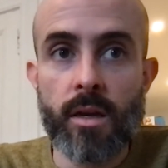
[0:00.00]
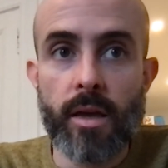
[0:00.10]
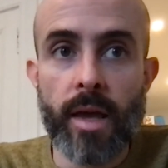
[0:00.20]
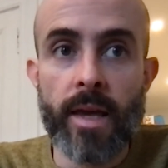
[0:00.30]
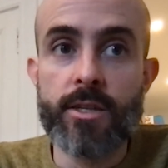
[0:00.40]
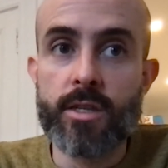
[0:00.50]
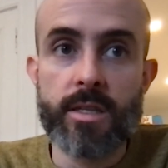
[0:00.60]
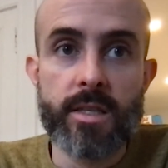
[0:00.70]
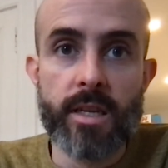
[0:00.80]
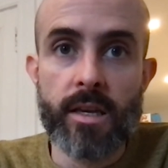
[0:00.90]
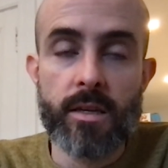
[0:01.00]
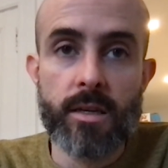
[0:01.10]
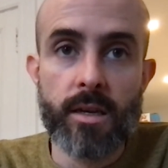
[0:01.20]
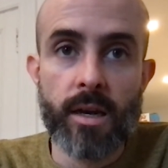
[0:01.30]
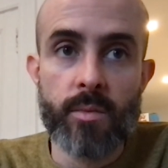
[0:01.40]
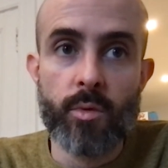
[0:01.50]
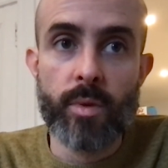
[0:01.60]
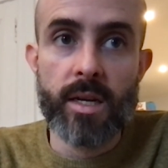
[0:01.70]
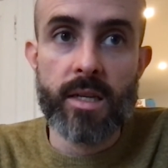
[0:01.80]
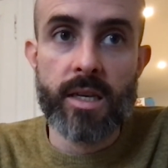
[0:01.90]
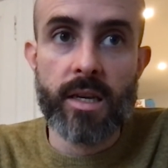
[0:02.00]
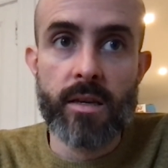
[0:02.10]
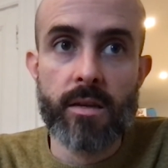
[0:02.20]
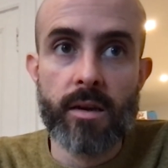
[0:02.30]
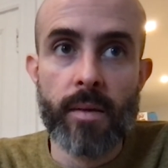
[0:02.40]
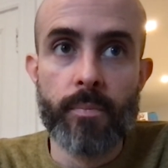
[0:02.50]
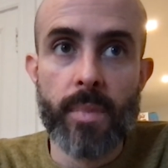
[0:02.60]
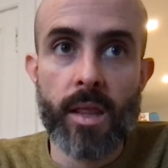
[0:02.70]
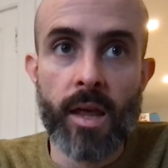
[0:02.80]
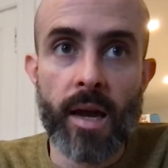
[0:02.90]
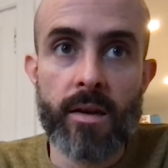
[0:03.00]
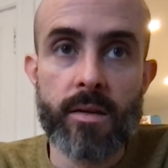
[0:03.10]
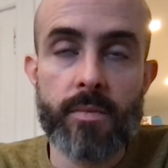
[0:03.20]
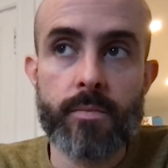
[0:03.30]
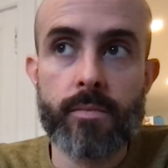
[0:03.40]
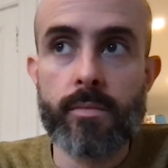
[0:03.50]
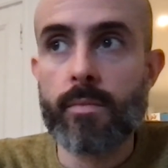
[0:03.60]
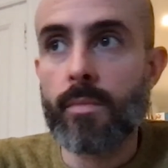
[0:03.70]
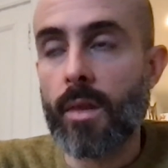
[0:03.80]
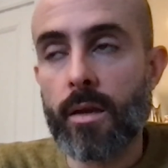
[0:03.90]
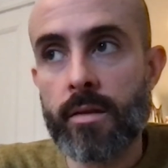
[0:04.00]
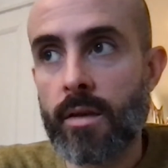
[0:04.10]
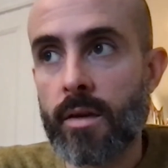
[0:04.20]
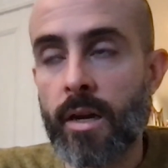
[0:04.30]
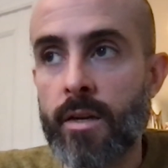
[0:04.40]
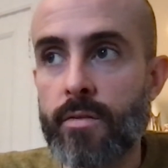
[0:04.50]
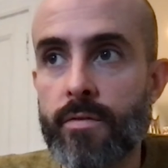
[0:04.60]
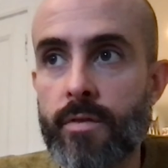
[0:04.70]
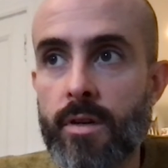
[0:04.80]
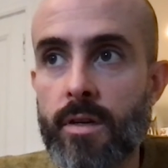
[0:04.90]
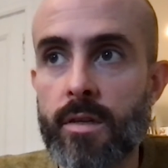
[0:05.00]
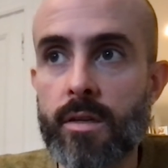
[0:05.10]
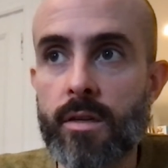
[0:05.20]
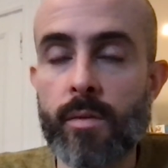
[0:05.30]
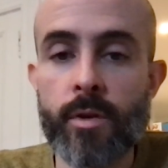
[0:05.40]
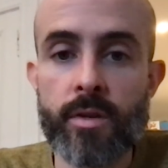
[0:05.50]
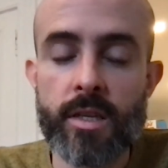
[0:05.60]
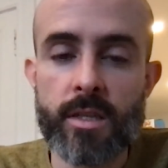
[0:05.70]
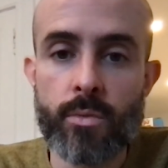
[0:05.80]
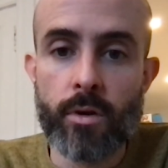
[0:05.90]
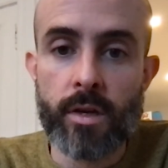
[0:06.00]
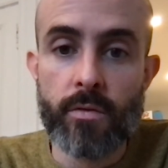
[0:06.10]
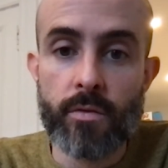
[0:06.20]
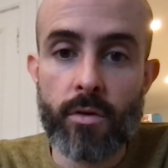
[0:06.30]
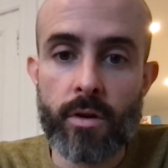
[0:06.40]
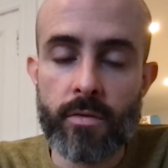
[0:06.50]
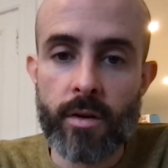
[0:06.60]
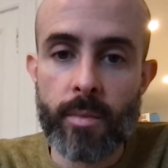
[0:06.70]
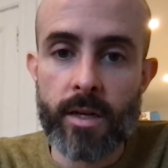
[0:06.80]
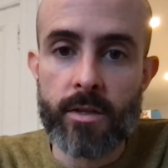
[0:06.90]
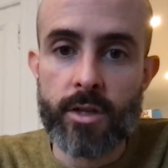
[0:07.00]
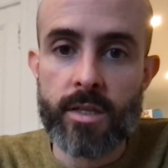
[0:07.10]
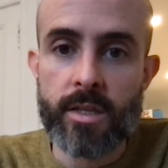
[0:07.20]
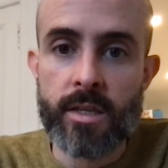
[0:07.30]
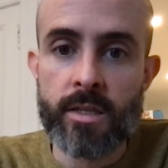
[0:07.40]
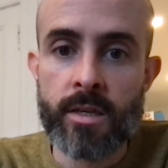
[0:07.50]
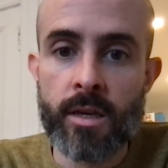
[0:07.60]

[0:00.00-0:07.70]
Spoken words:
agency and mobility than the kind of communities working for environmental justice.